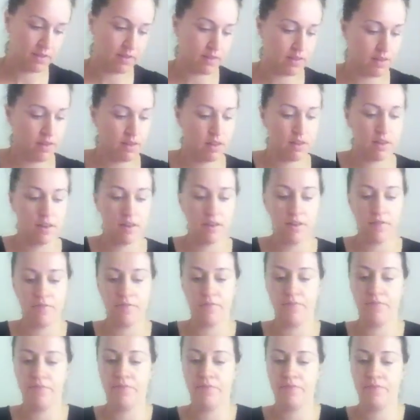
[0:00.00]

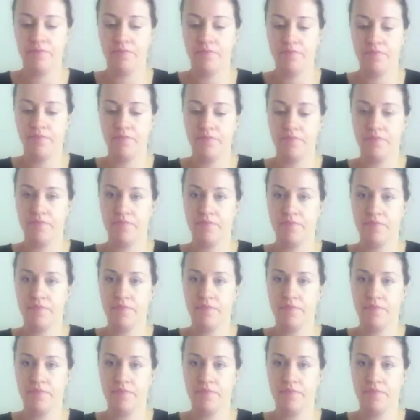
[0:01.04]
(silence)